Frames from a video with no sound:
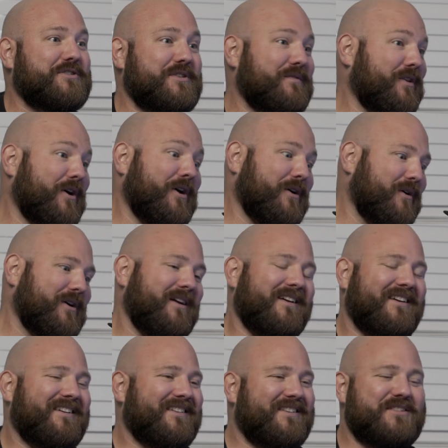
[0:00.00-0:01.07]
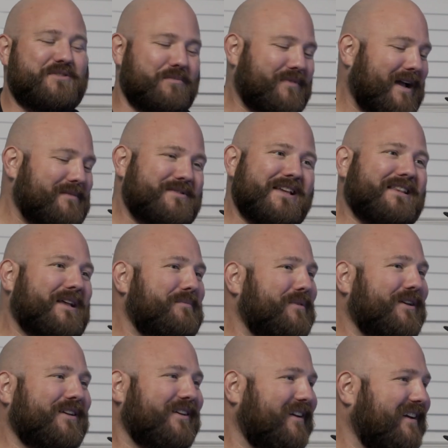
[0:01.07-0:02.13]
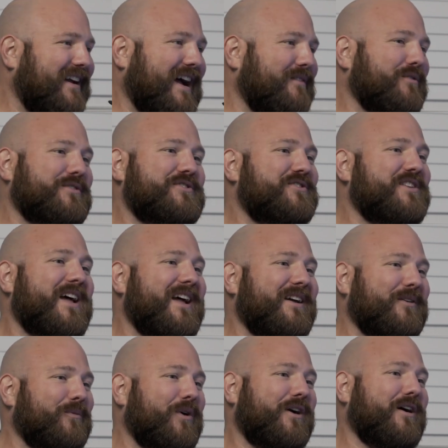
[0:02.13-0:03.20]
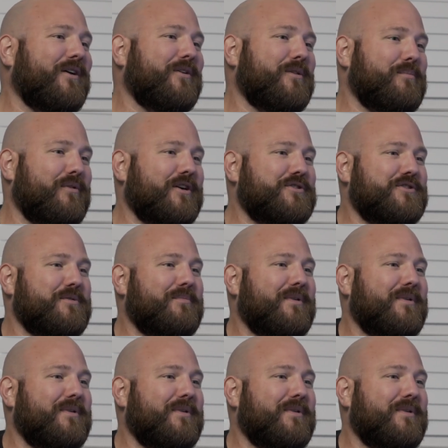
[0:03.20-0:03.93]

even though sometimes they let me have a say on what color the brick should